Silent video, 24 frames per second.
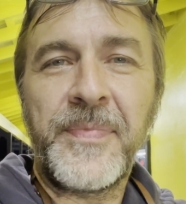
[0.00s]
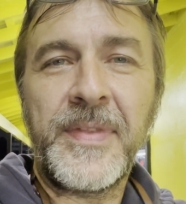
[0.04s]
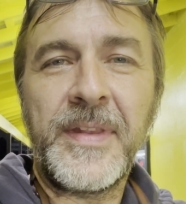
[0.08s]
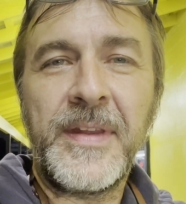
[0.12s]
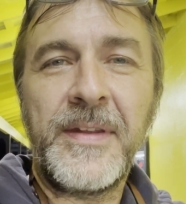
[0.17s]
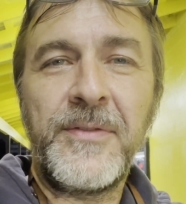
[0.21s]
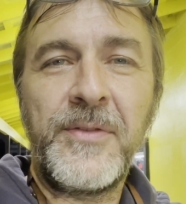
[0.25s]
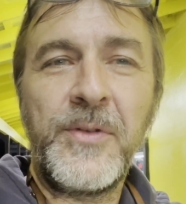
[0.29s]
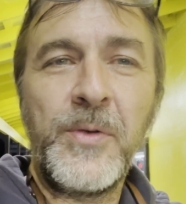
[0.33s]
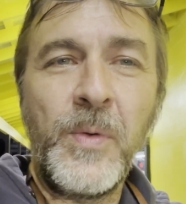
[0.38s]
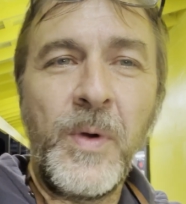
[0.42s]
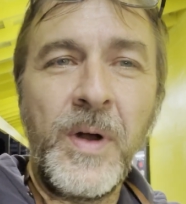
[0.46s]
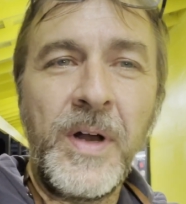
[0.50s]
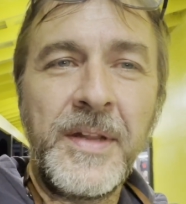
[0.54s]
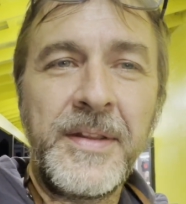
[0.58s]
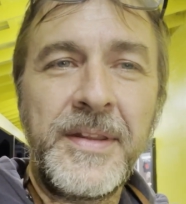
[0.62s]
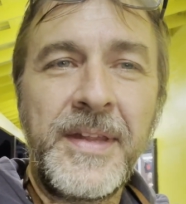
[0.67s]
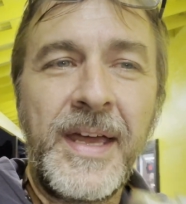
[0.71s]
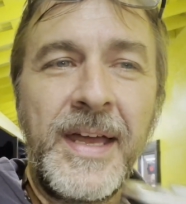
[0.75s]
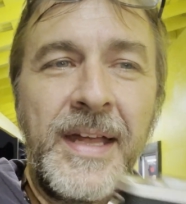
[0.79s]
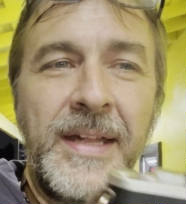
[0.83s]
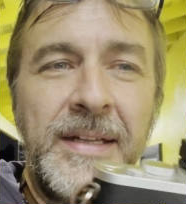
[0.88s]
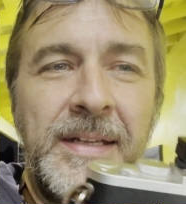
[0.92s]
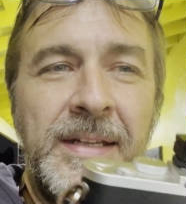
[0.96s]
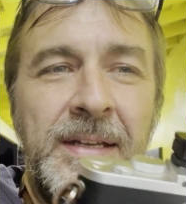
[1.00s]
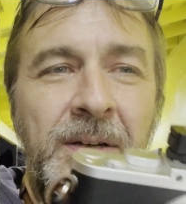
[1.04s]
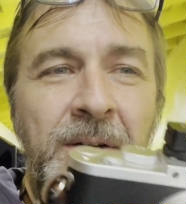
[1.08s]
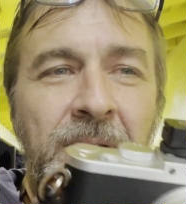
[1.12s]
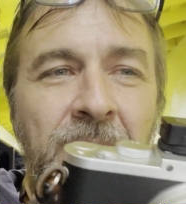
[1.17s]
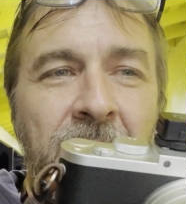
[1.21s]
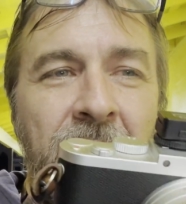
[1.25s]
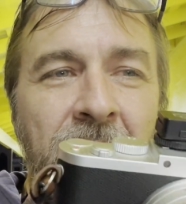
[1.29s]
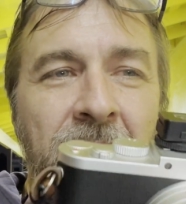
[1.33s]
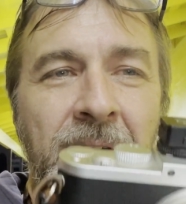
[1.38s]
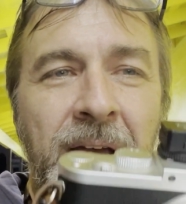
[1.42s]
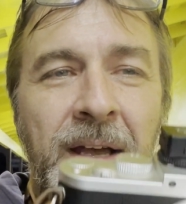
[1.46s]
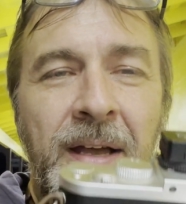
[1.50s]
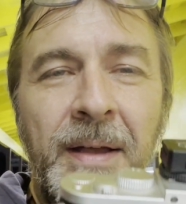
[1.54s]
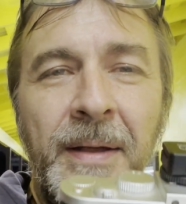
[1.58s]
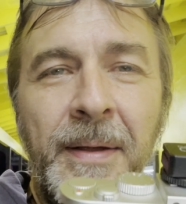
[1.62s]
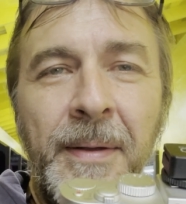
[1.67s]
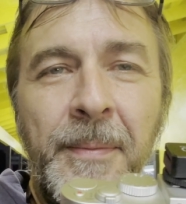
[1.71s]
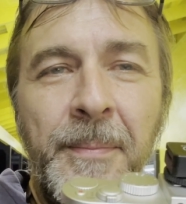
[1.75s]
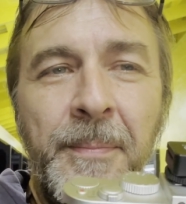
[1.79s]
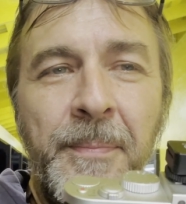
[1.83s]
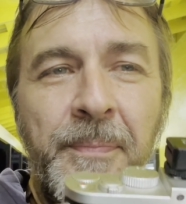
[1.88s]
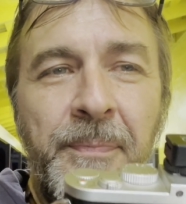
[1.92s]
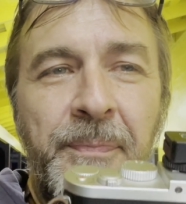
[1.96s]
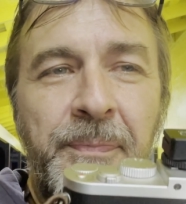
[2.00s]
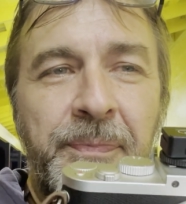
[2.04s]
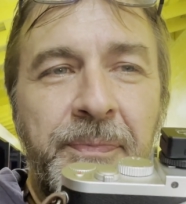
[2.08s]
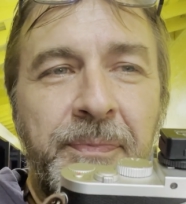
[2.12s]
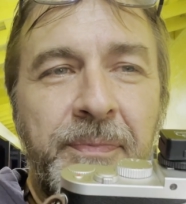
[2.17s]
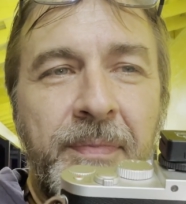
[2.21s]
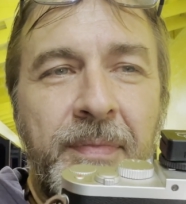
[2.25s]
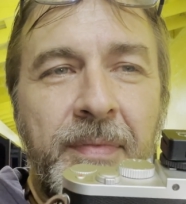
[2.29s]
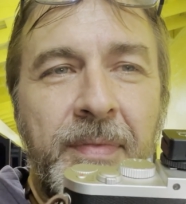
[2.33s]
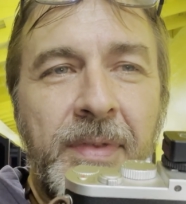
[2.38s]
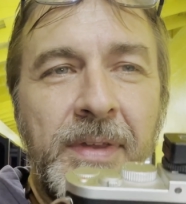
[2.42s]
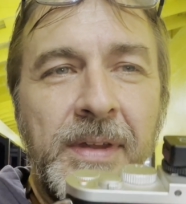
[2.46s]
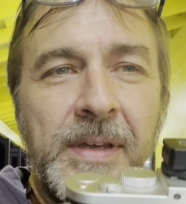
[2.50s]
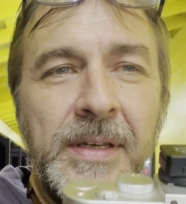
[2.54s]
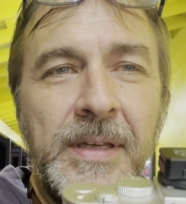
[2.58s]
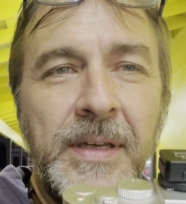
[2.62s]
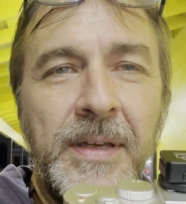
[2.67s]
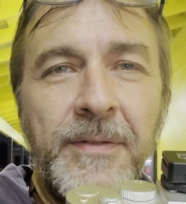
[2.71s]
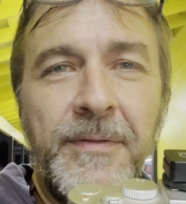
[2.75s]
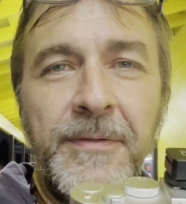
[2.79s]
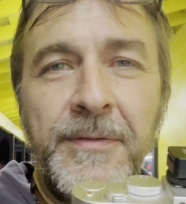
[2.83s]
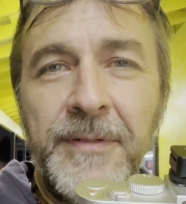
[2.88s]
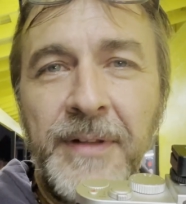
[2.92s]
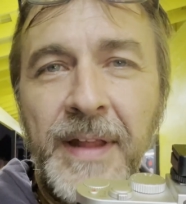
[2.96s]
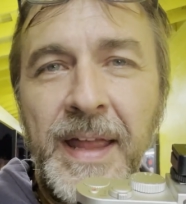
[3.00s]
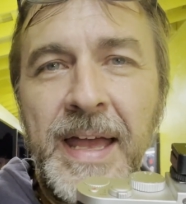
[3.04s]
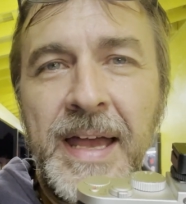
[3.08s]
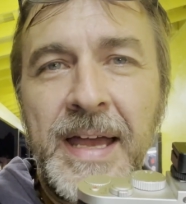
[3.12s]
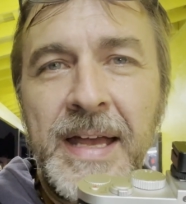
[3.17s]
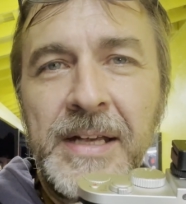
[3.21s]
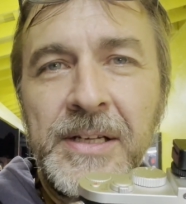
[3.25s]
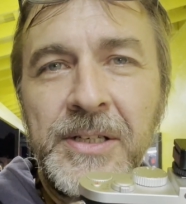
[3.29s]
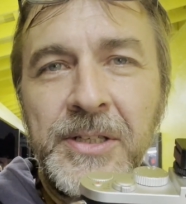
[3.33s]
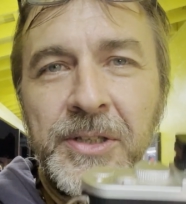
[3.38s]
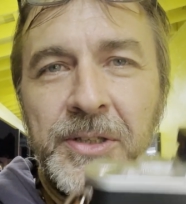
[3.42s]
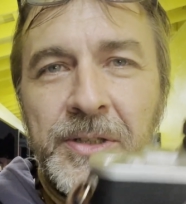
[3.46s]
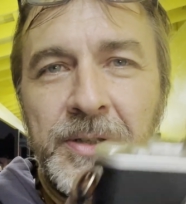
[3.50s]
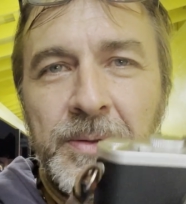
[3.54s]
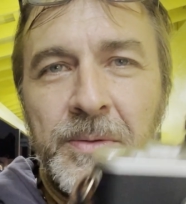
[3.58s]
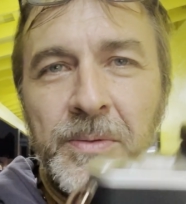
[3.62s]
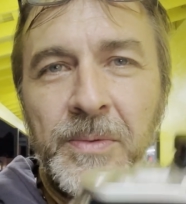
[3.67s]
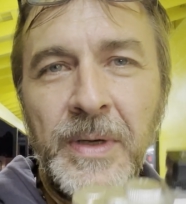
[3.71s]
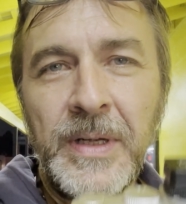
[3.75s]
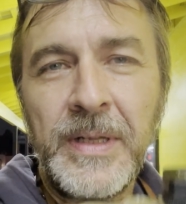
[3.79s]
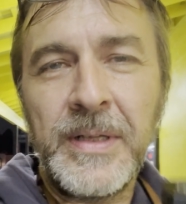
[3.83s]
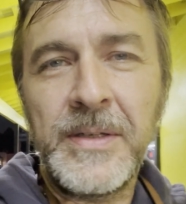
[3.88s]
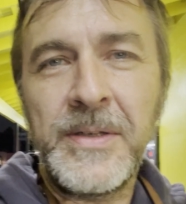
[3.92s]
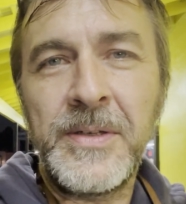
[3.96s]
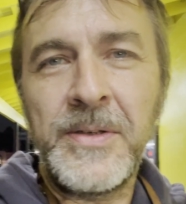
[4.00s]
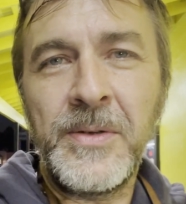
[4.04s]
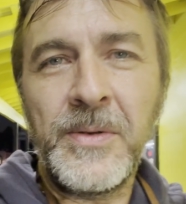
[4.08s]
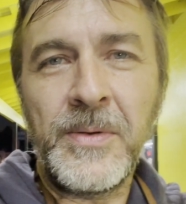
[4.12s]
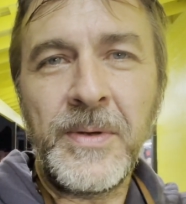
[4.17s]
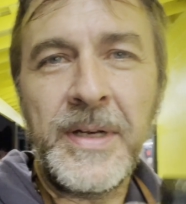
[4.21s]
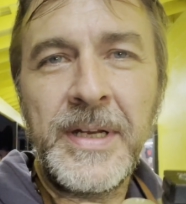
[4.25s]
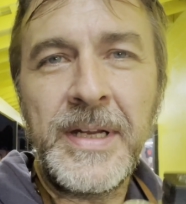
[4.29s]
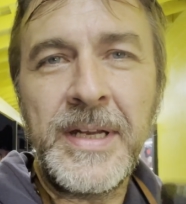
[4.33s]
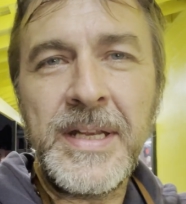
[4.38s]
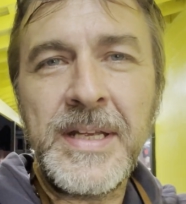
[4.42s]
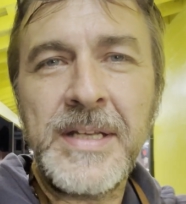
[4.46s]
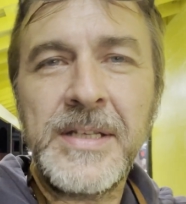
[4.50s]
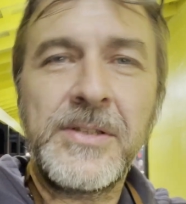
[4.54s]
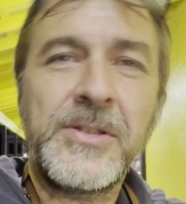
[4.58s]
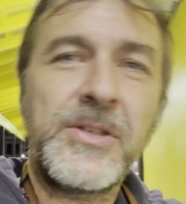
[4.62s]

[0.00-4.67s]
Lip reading: If you want that little flash, well, you know what it is.